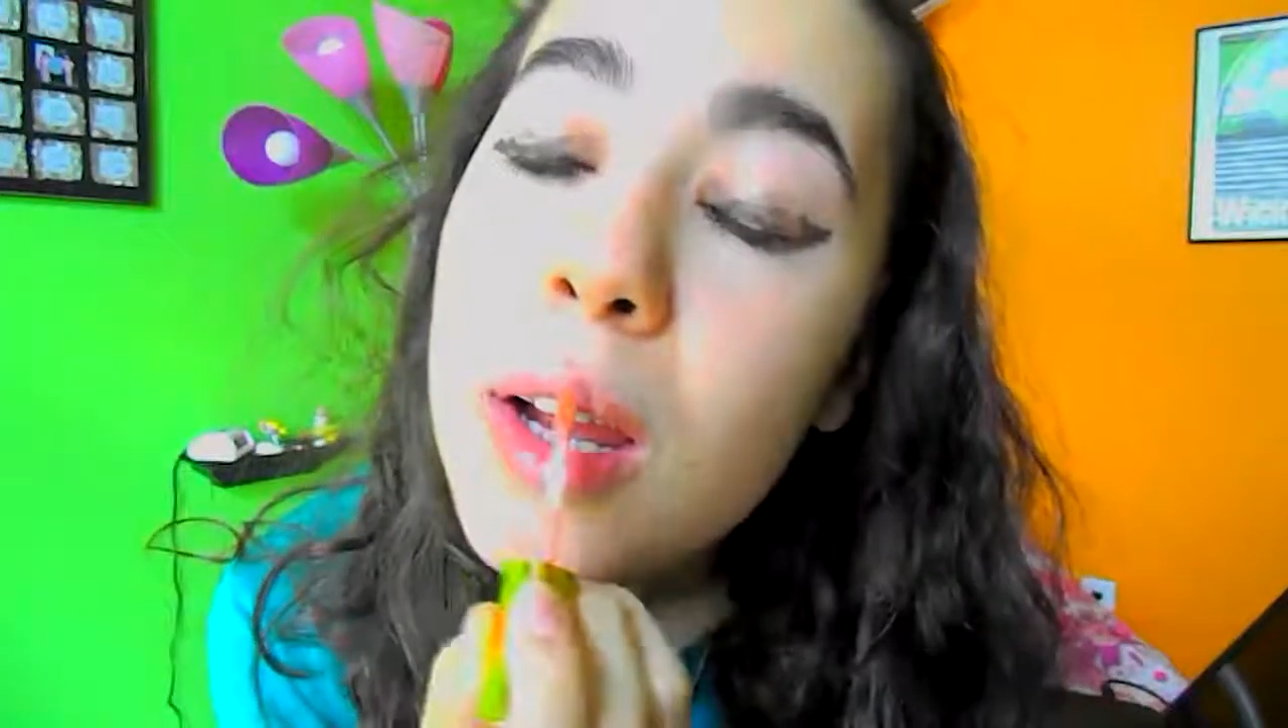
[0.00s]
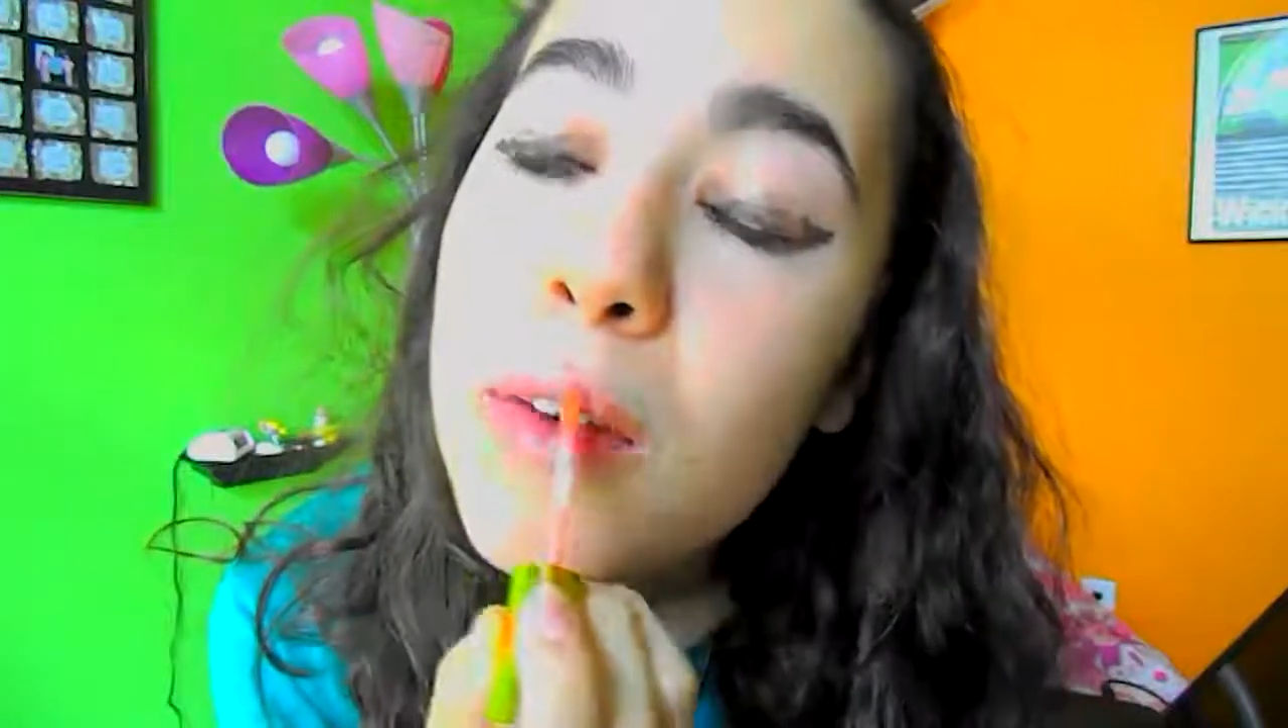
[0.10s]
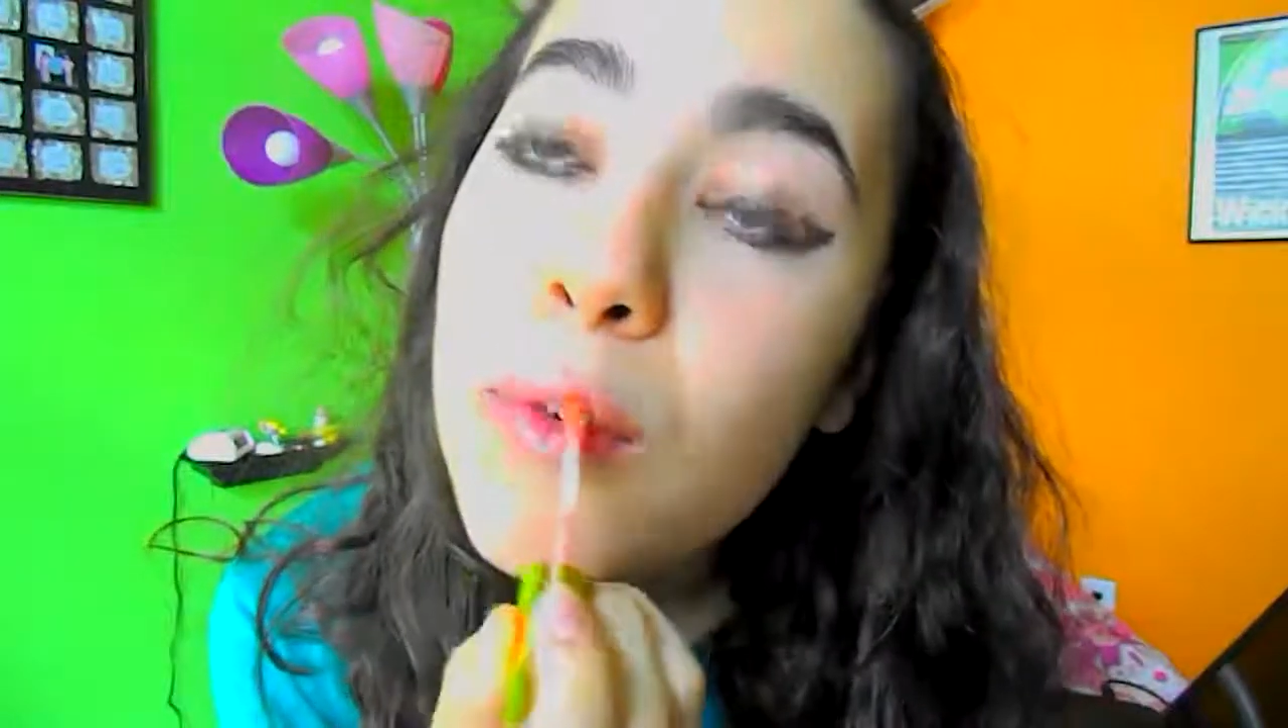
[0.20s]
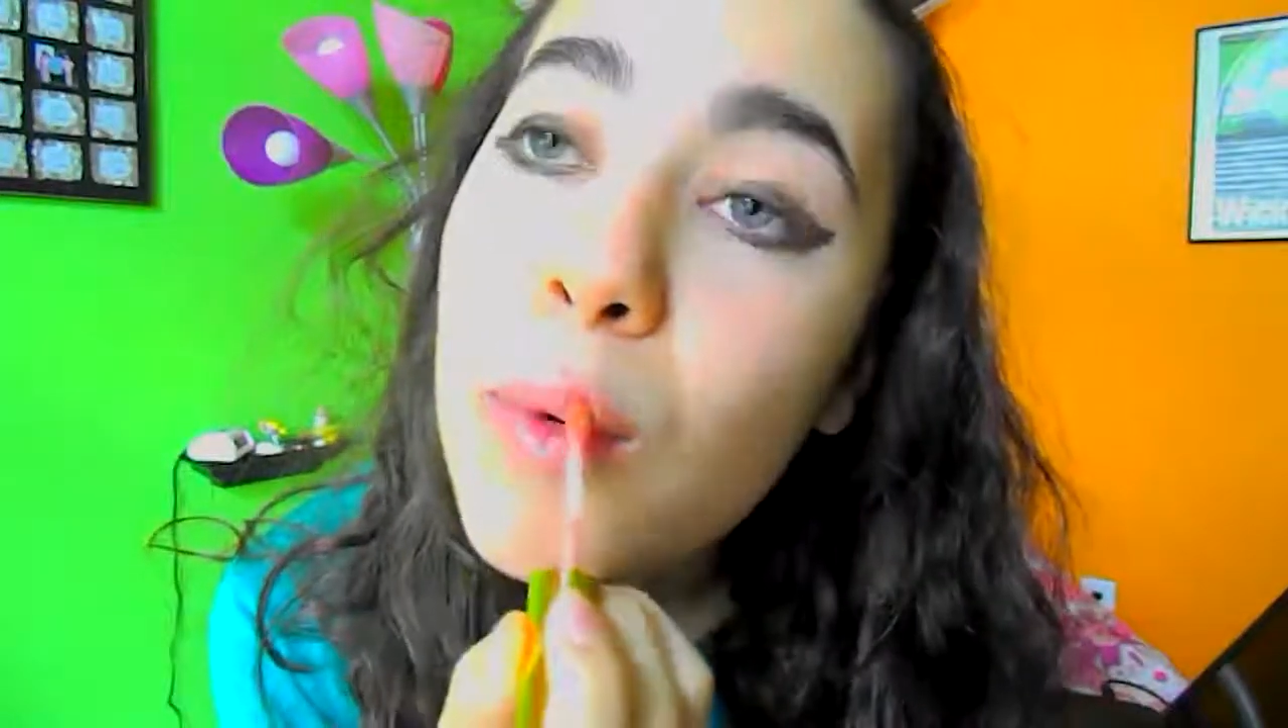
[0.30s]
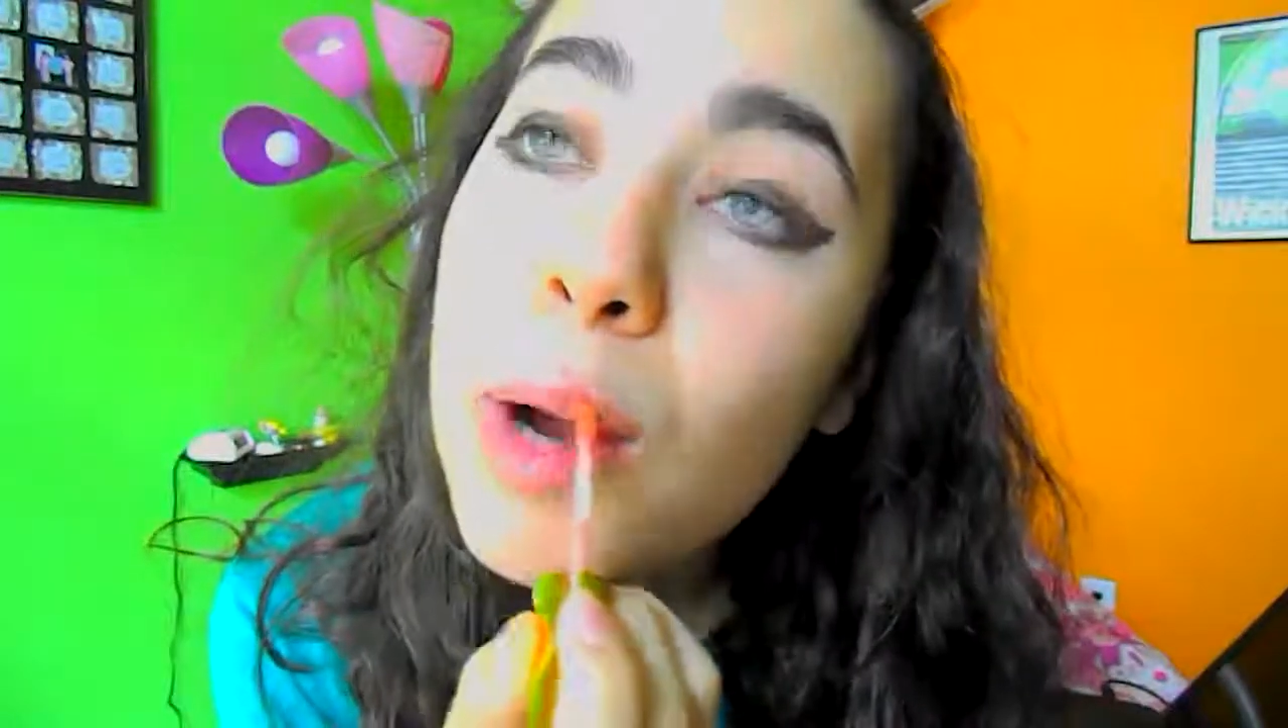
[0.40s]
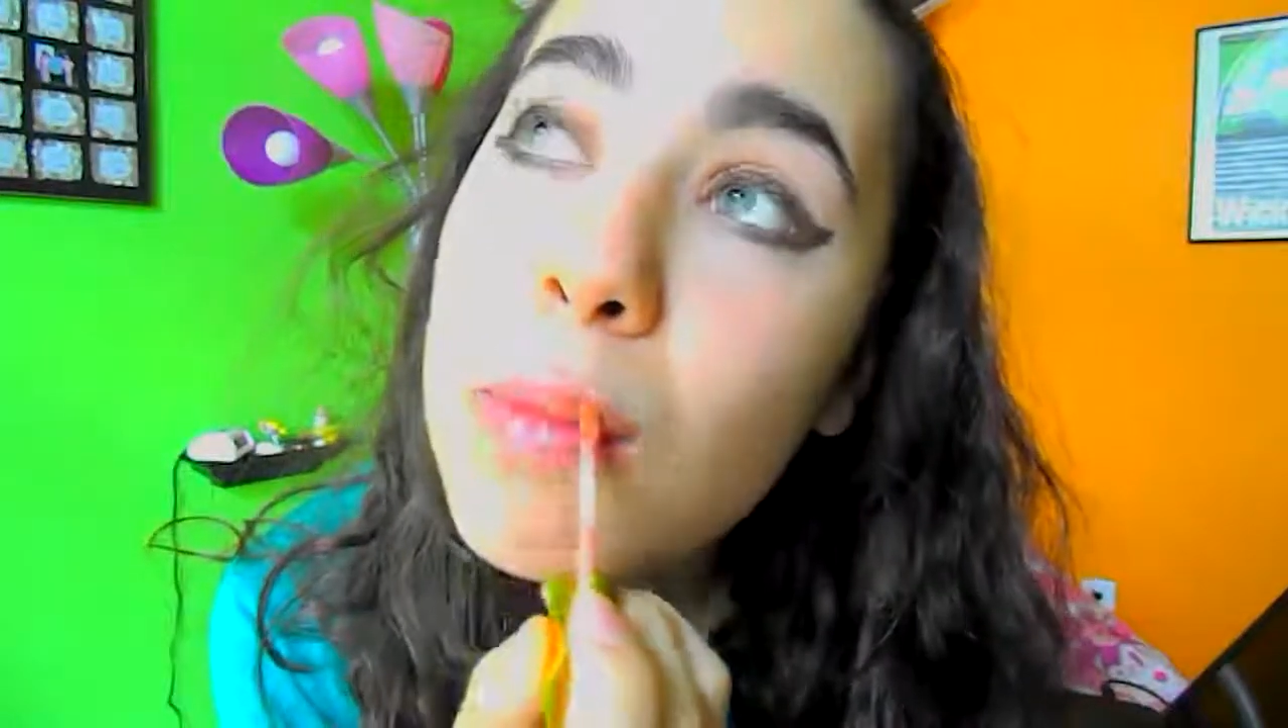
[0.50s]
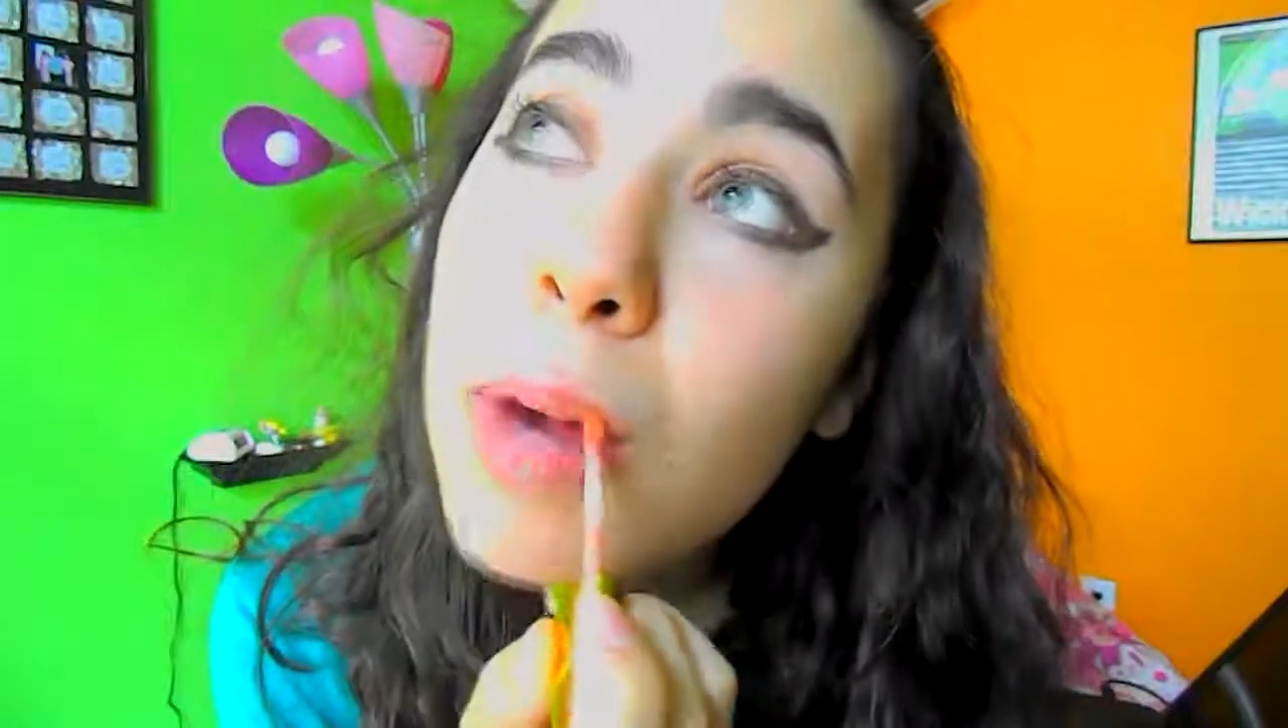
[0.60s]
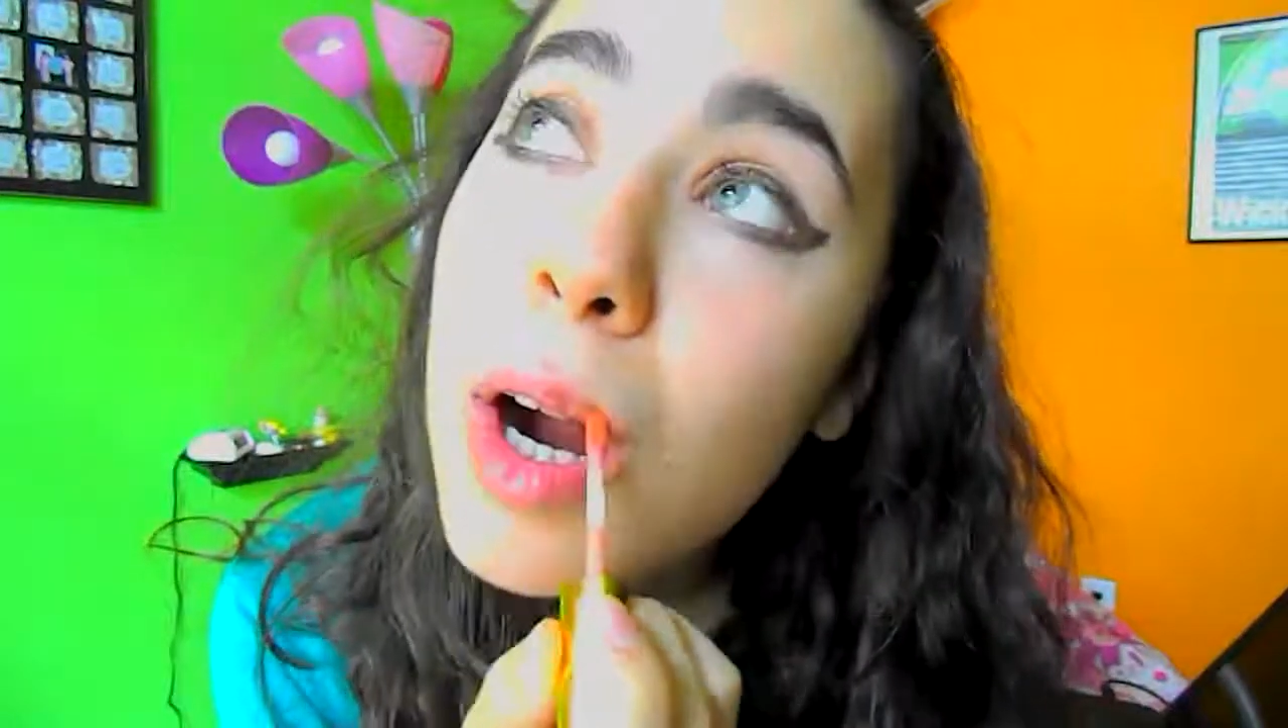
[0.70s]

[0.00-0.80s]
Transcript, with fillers: if one